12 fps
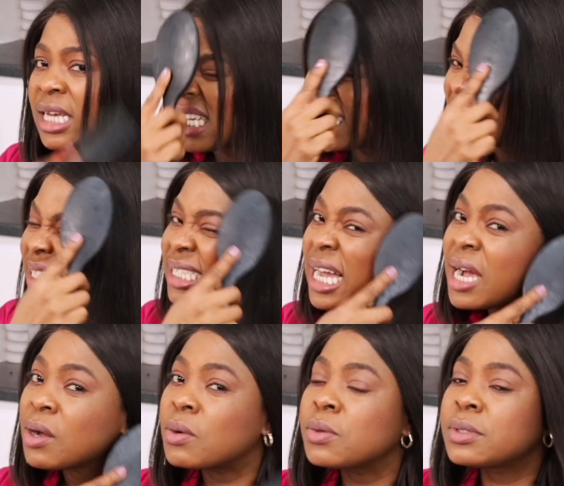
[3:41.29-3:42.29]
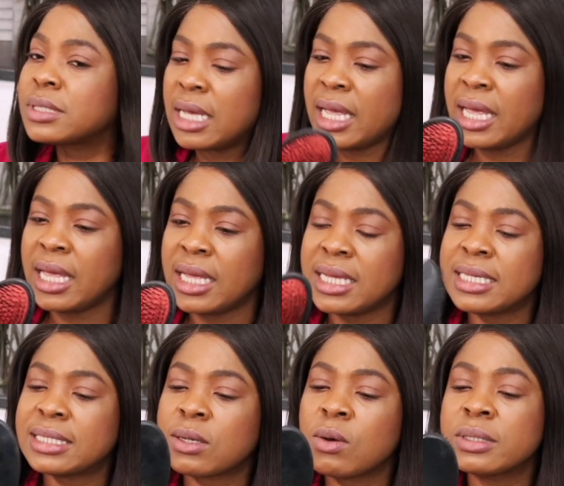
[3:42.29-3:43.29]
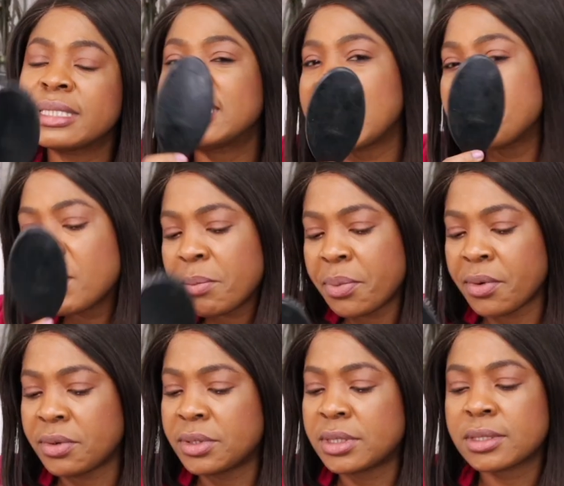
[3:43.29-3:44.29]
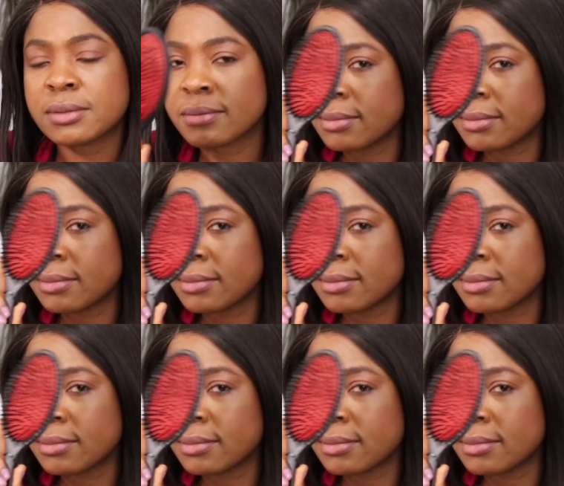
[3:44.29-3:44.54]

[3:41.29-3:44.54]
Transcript: It detangles the hair. It's called Denman brush.